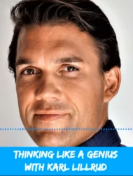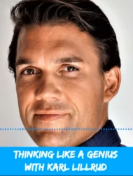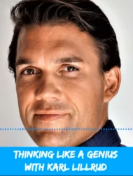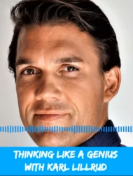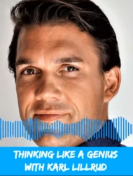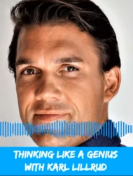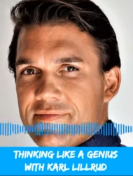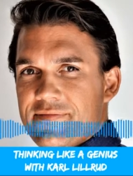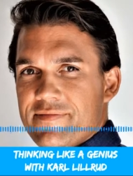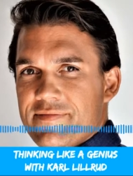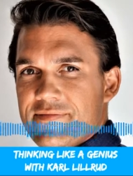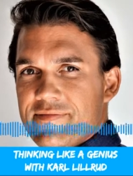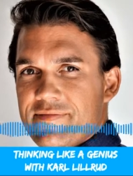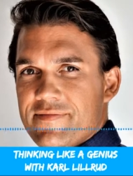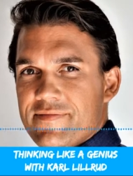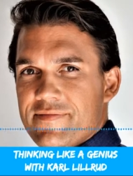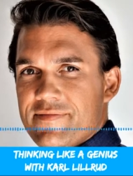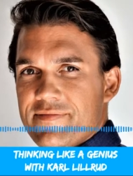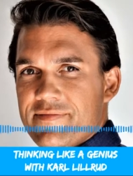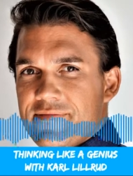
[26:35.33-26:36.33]
They would
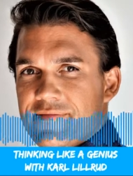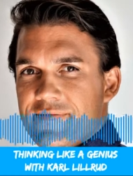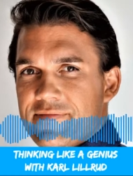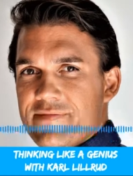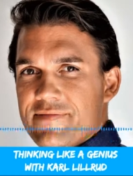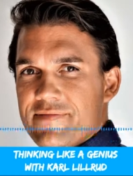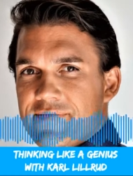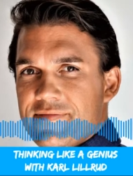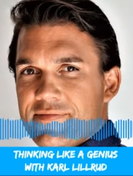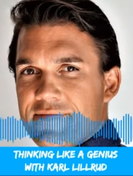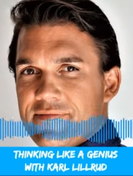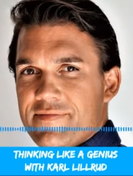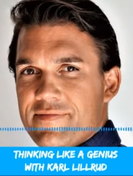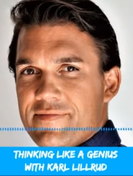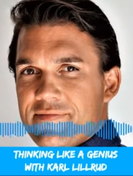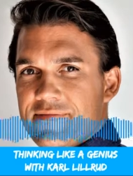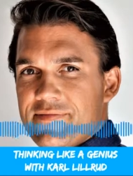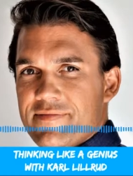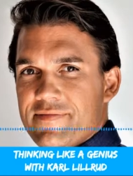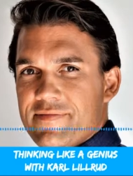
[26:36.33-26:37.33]
need to add a
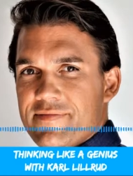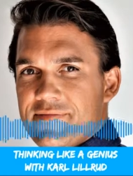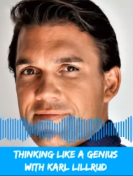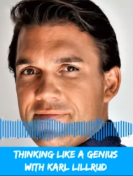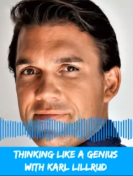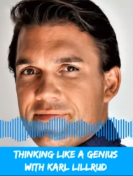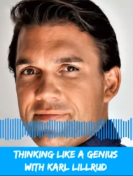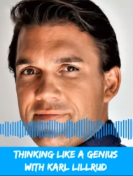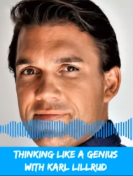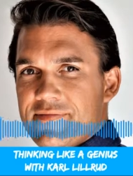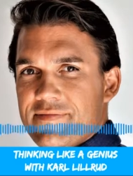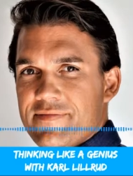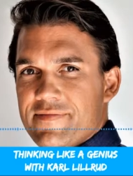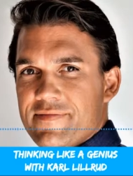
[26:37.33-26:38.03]
lot of uh,